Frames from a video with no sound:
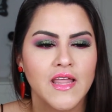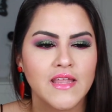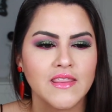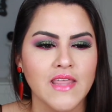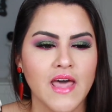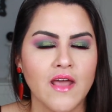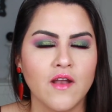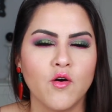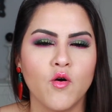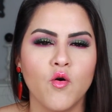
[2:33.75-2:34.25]

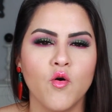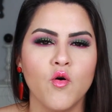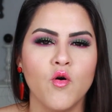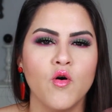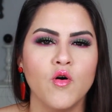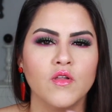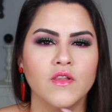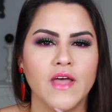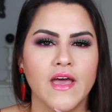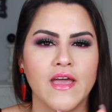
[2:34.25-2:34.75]
that
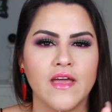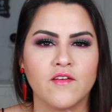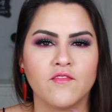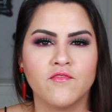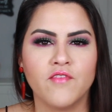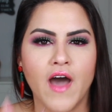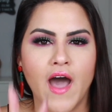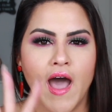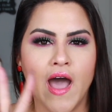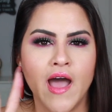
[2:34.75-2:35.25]
whole like
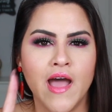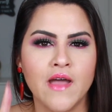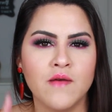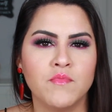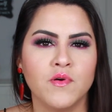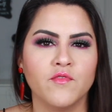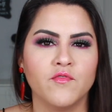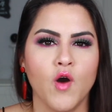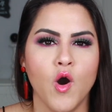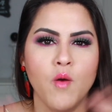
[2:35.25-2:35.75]

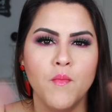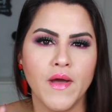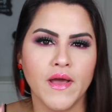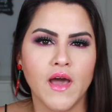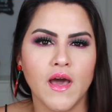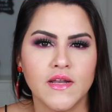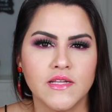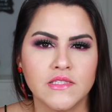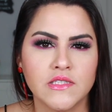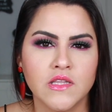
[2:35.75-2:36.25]
vibe of, oh my
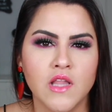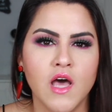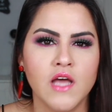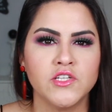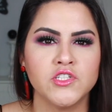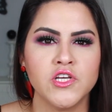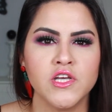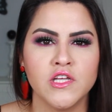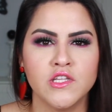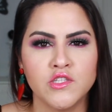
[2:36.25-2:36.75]
God, it's
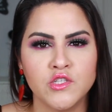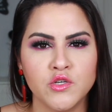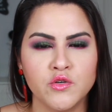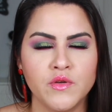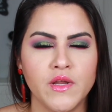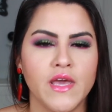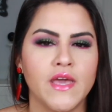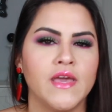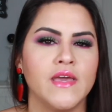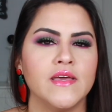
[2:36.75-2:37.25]
launching in
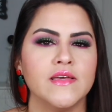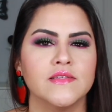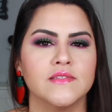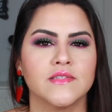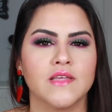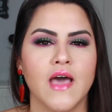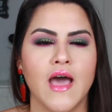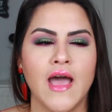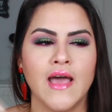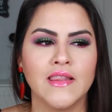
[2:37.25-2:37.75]
2
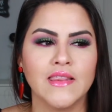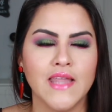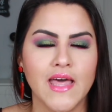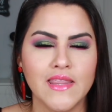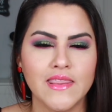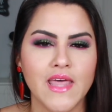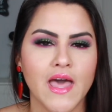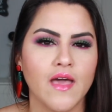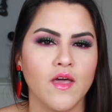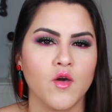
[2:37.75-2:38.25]
days, I
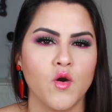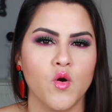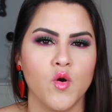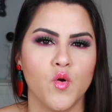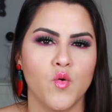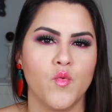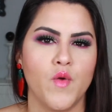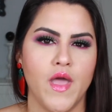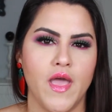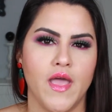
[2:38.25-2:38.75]
let that
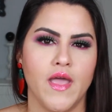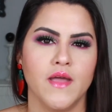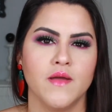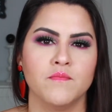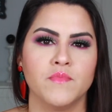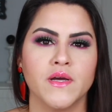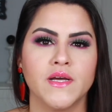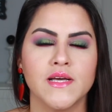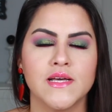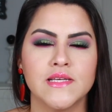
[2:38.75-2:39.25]
go away
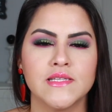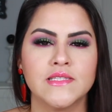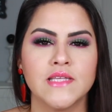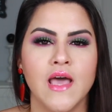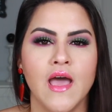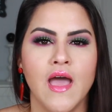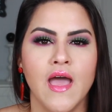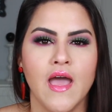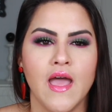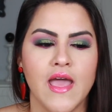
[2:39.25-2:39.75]
because
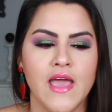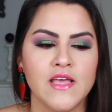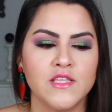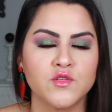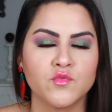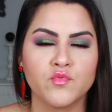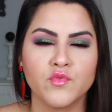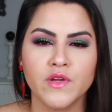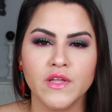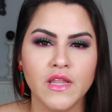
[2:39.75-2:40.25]

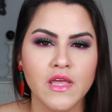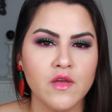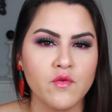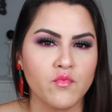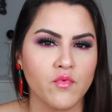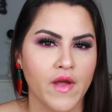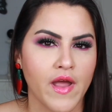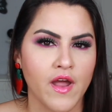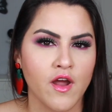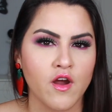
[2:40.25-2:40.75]
it's
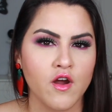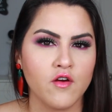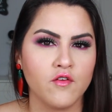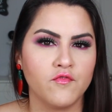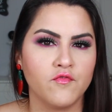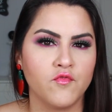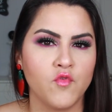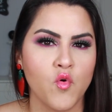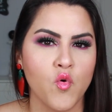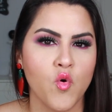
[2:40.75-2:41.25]
really rare
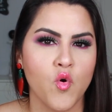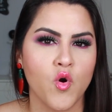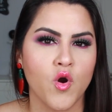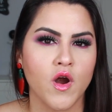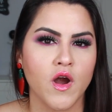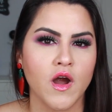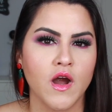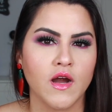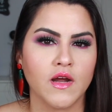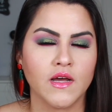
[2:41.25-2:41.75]

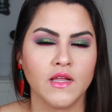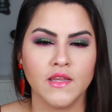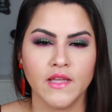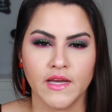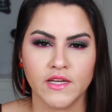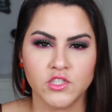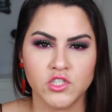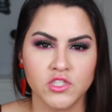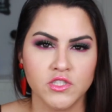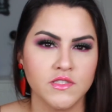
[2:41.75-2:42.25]
for
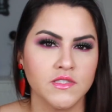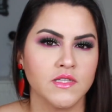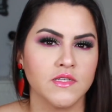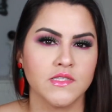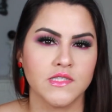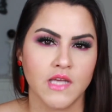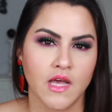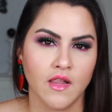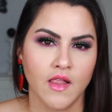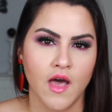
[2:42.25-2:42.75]
collections to
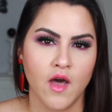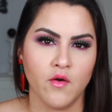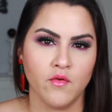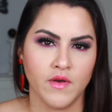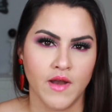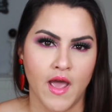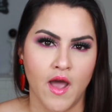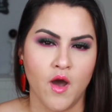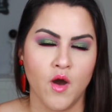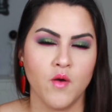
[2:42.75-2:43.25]
sell
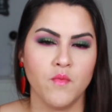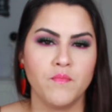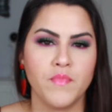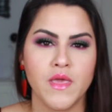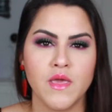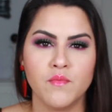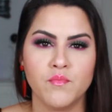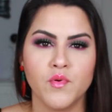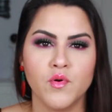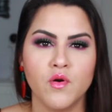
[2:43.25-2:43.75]
out now.
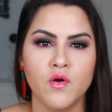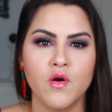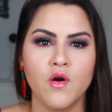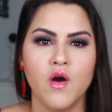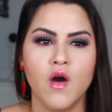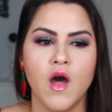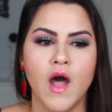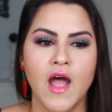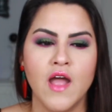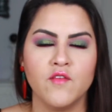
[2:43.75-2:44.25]

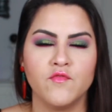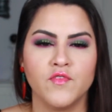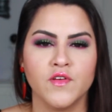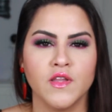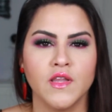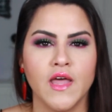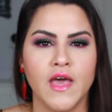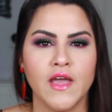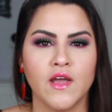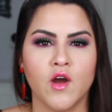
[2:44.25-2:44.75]
People, I
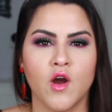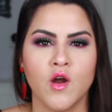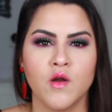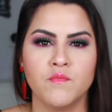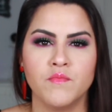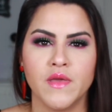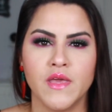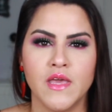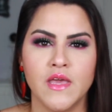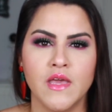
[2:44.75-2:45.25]
feel like,
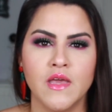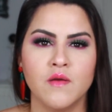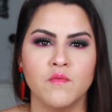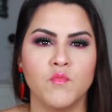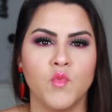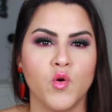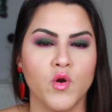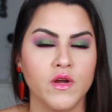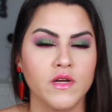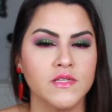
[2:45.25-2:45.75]
are being
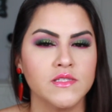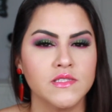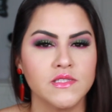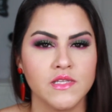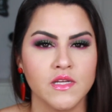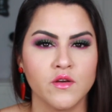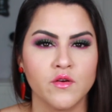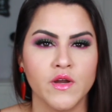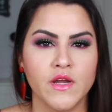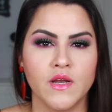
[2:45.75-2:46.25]
more
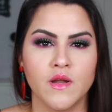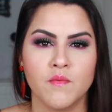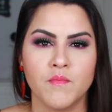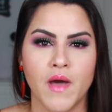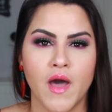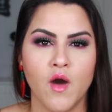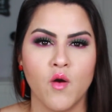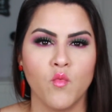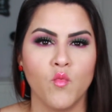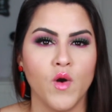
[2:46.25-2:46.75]
considerate
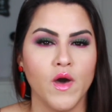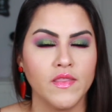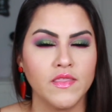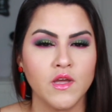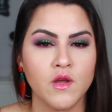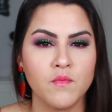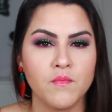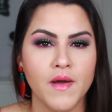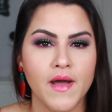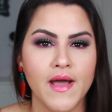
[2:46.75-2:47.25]
about what
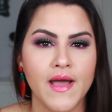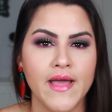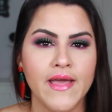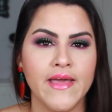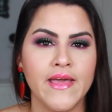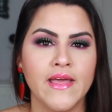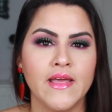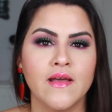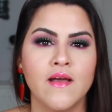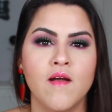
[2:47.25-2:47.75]
they're
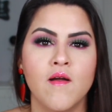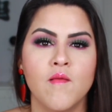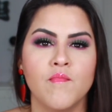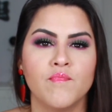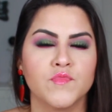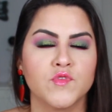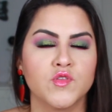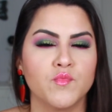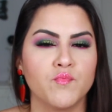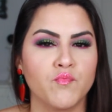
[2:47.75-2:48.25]
buying.
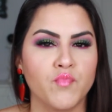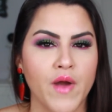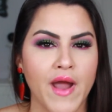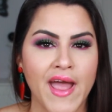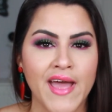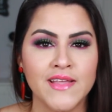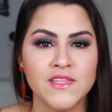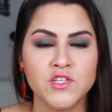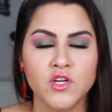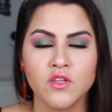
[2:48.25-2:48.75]

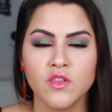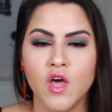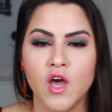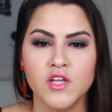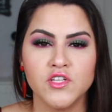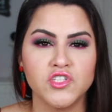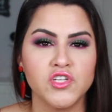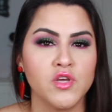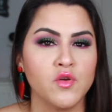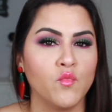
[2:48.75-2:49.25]
Brands are
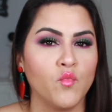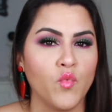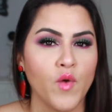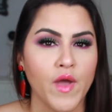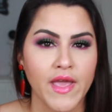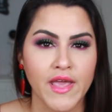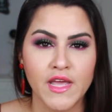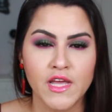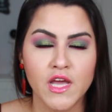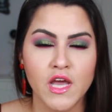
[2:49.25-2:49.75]
launching
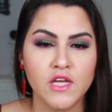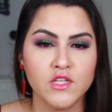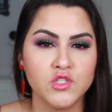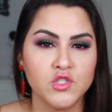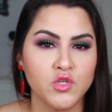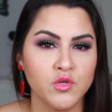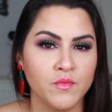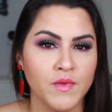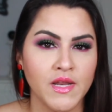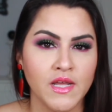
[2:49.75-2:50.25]
way
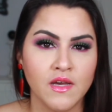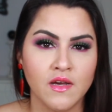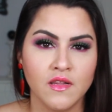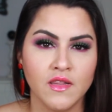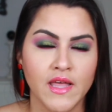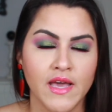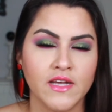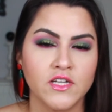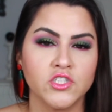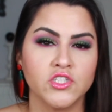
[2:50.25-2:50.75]
too many
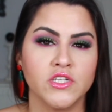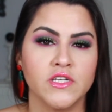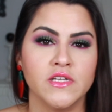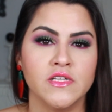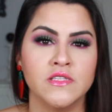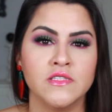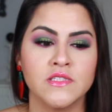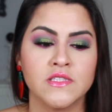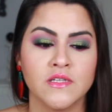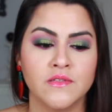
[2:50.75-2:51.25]

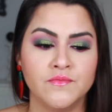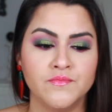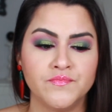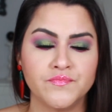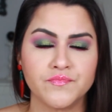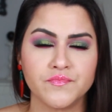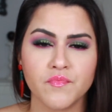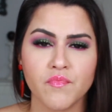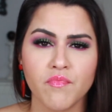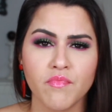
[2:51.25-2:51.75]
collections.
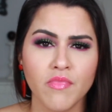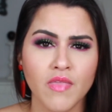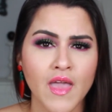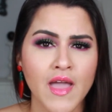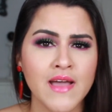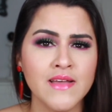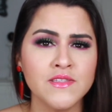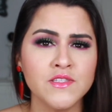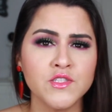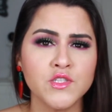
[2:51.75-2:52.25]

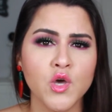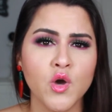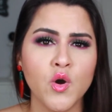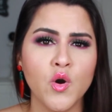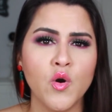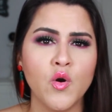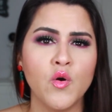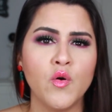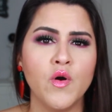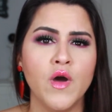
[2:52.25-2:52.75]
And
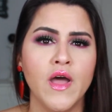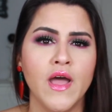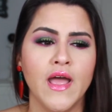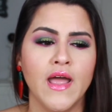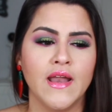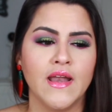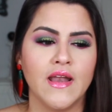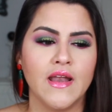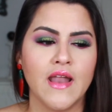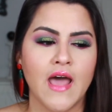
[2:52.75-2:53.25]
so
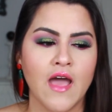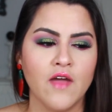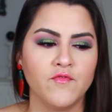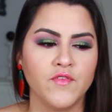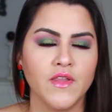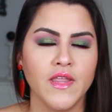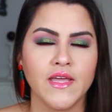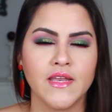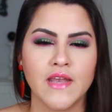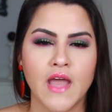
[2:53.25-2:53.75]
I
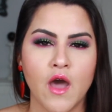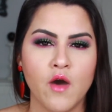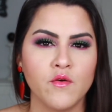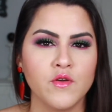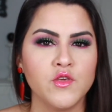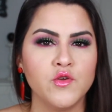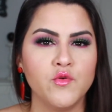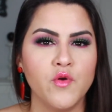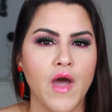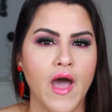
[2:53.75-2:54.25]
feel like now
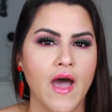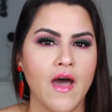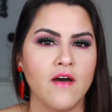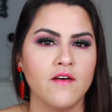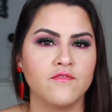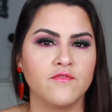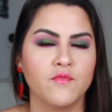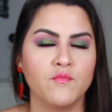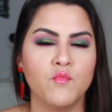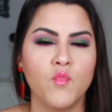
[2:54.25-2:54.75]
you
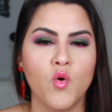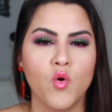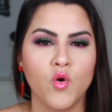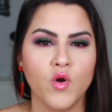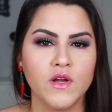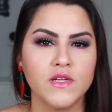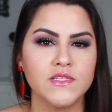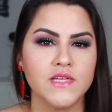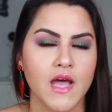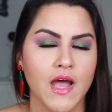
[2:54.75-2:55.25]
have
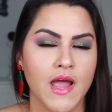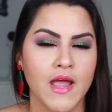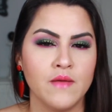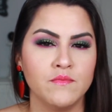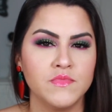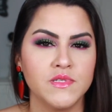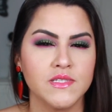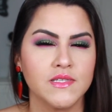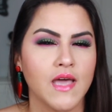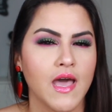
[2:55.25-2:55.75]
more
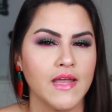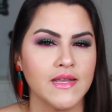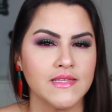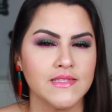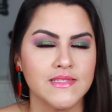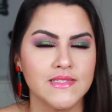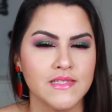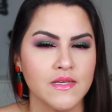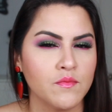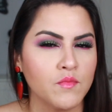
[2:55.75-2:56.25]
time to kind
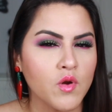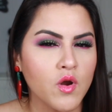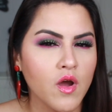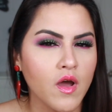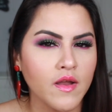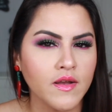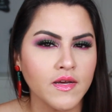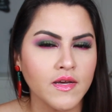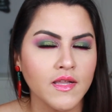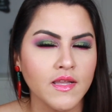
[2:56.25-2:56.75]
of simmer
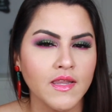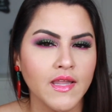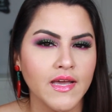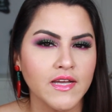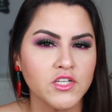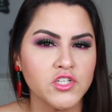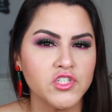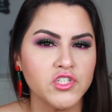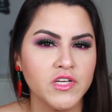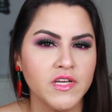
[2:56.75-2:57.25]
on a
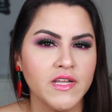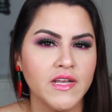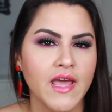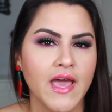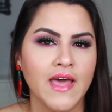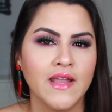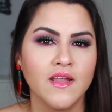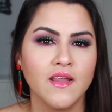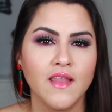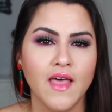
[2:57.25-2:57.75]
collection,
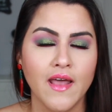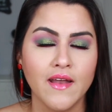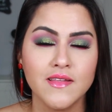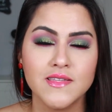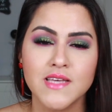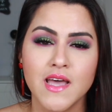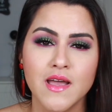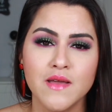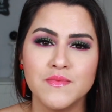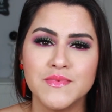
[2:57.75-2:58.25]
and a lot
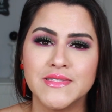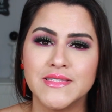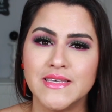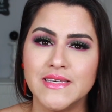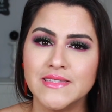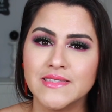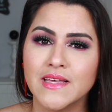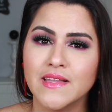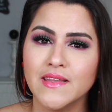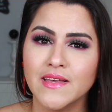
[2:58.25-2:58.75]
of times
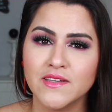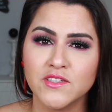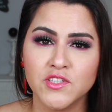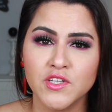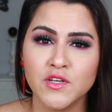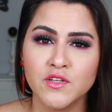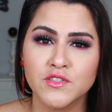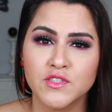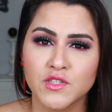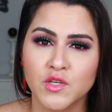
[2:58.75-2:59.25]
these
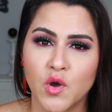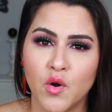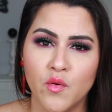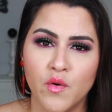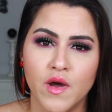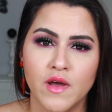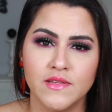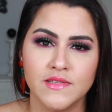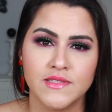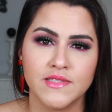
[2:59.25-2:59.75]
collections go
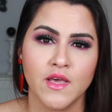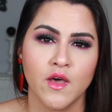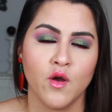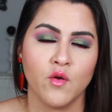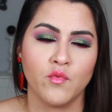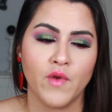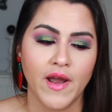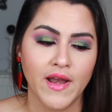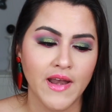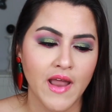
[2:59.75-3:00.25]
on
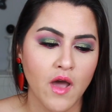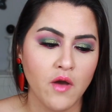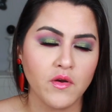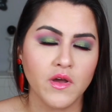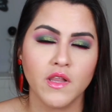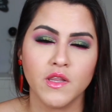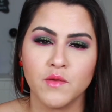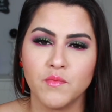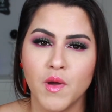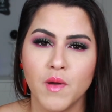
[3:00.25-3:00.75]
sale. Right now,
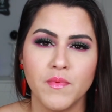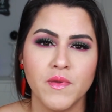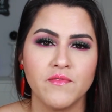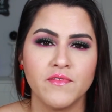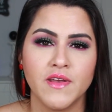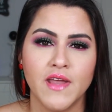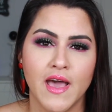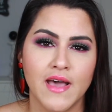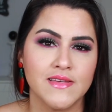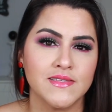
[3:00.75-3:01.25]
ColourPop
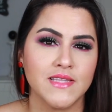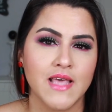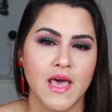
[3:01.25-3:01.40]
even has